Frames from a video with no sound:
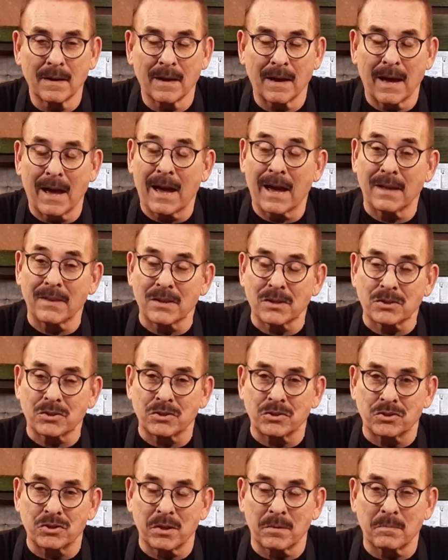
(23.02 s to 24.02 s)
Hi, this
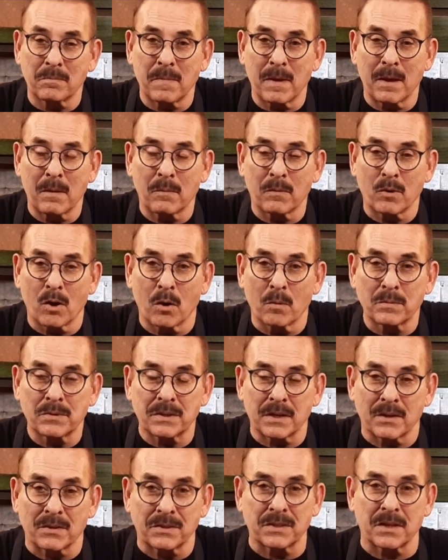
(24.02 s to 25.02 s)
is Jim Mann with
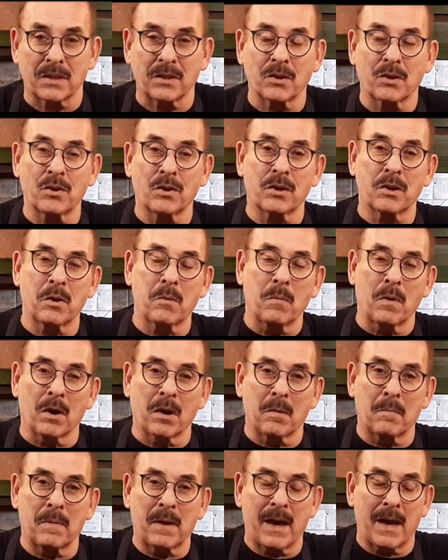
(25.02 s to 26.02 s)
Homestyle Southern Cooking.
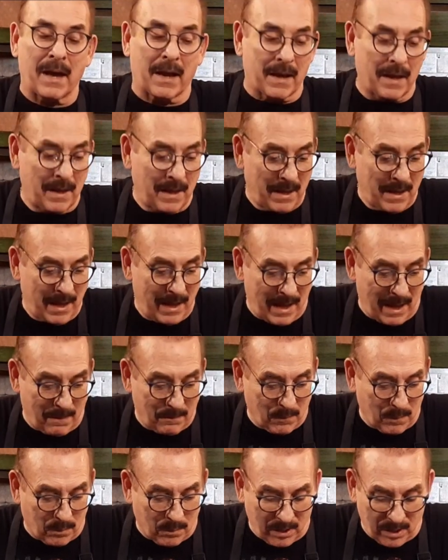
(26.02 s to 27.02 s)
Welcome back. I'm
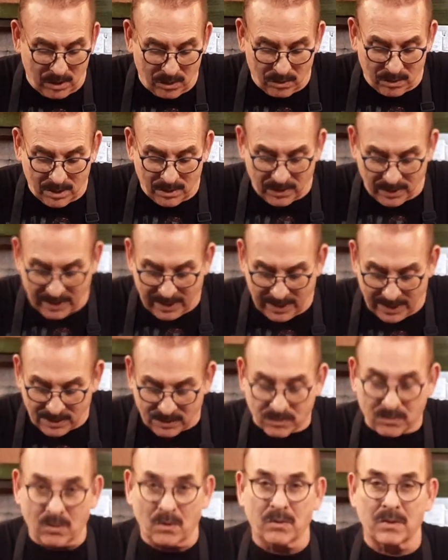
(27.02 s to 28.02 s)
going to bring you another
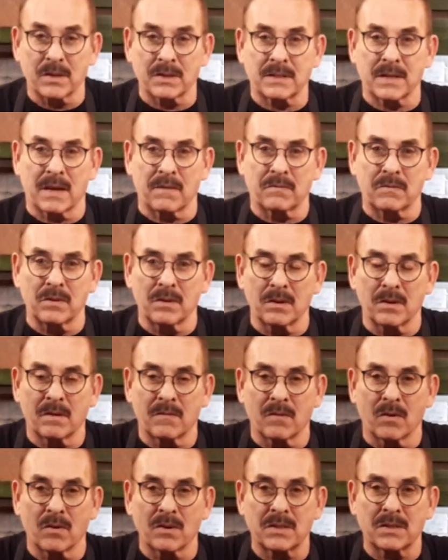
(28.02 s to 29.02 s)
casserole this afternoon, a
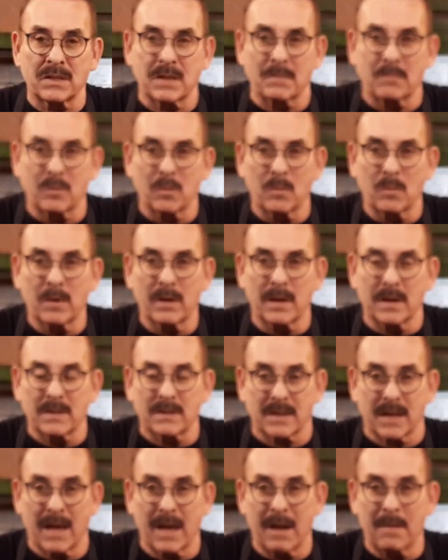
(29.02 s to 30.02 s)
very simple one.
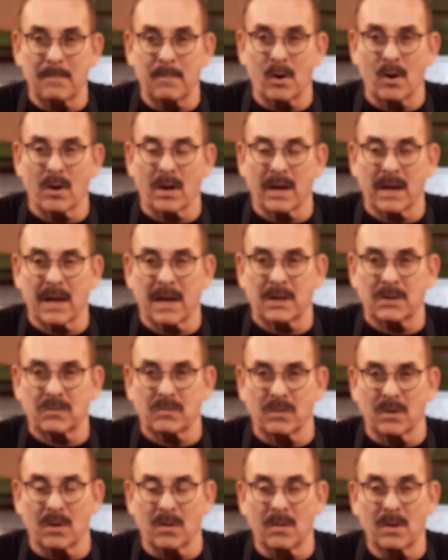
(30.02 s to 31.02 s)
It's a hamburger
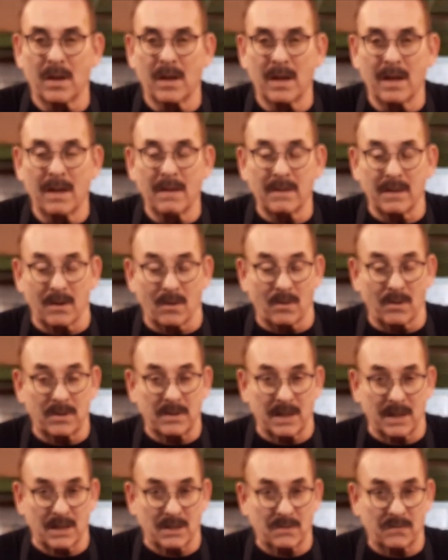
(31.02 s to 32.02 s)
casserole that only
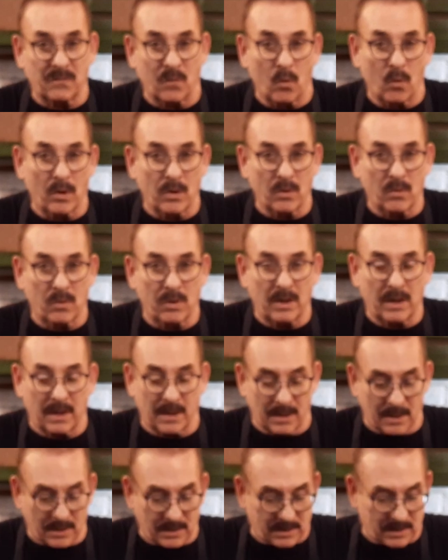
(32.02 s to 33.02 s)
takes 4
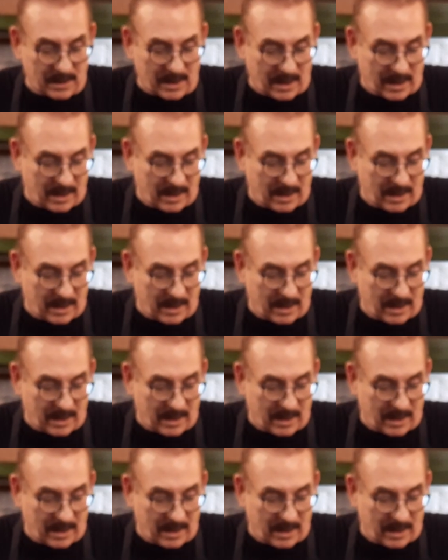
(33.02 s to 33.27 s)
ingredients.